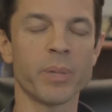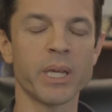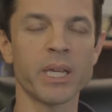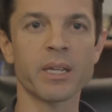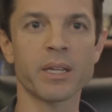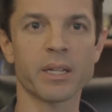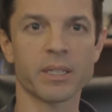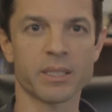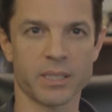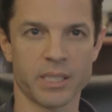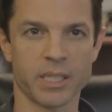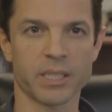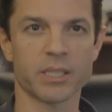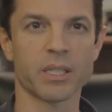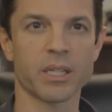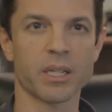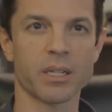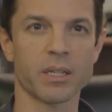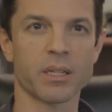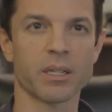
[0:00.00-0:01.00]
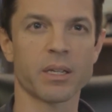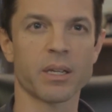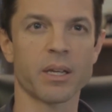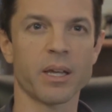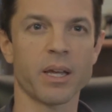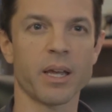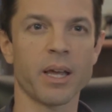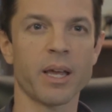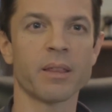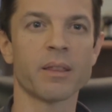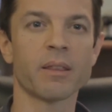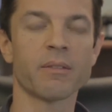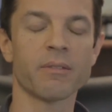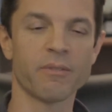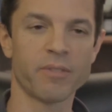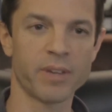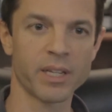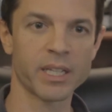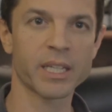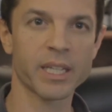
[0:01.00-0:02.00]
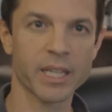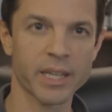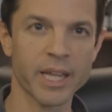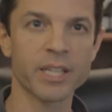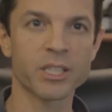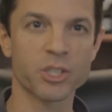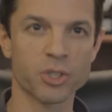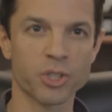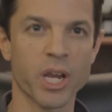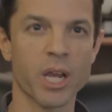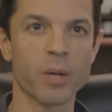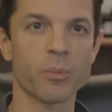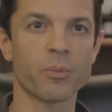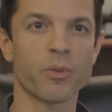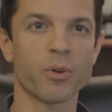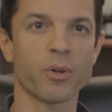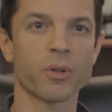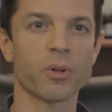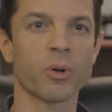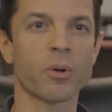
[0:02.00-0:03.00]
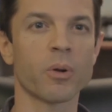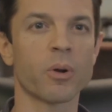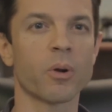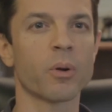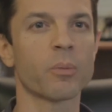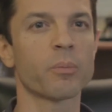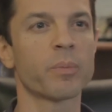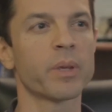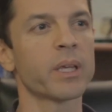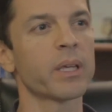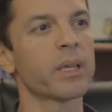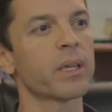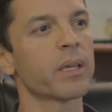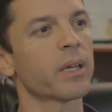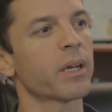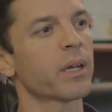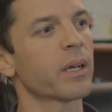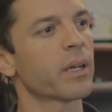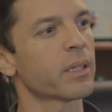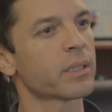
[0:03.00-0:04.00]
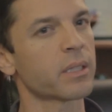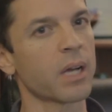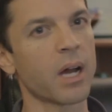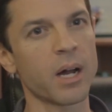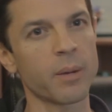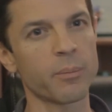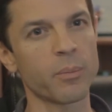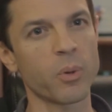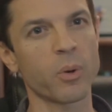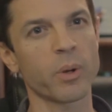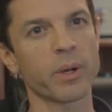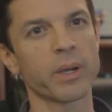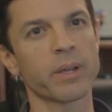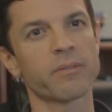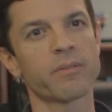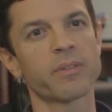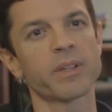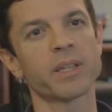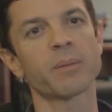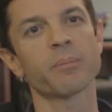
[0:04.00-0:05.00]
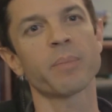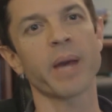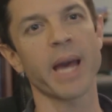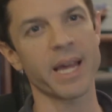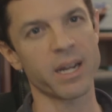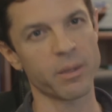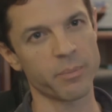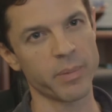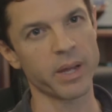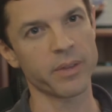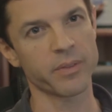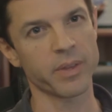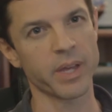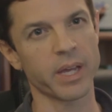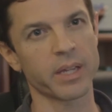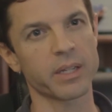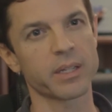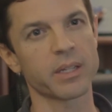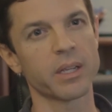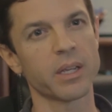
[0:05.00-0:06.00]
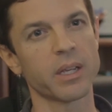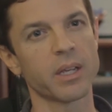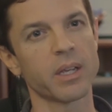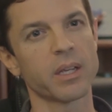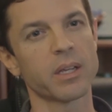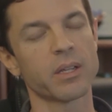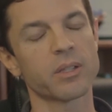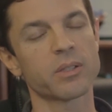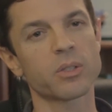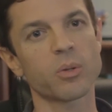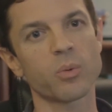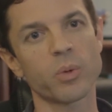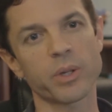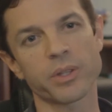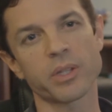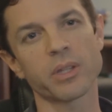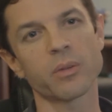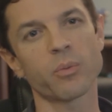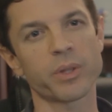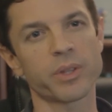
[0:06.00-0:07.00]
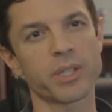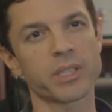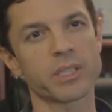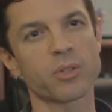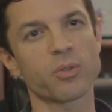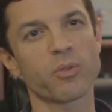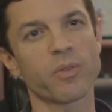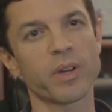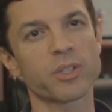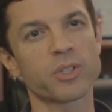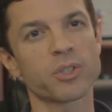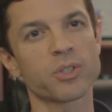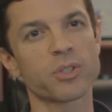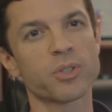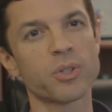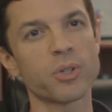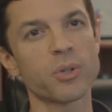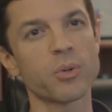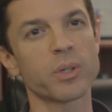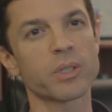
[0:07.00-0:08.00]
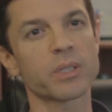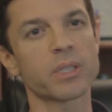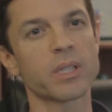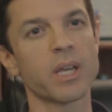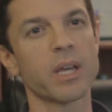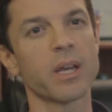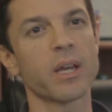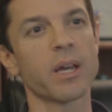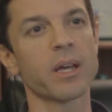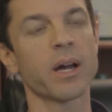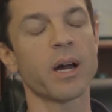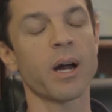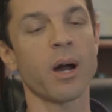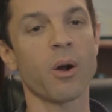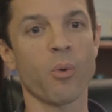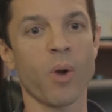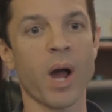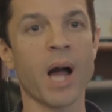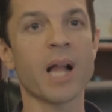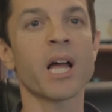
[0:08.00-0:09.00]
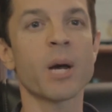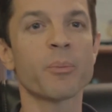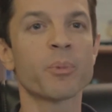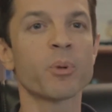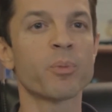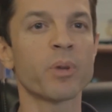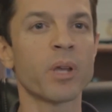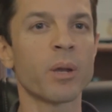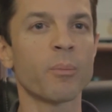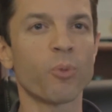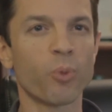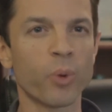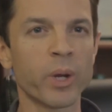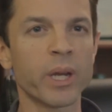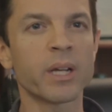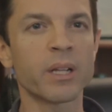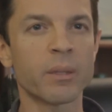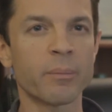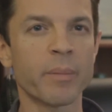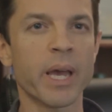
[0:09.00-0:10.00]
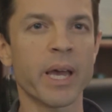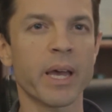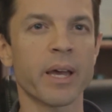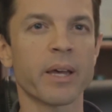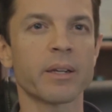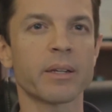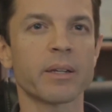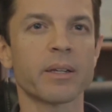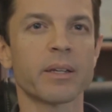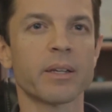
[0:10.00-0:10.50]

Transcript: being a sissy and feeling that that's shameful, or being a tomboy and feeling bad about that. And so what these interventions do is, I'll help you be a real man.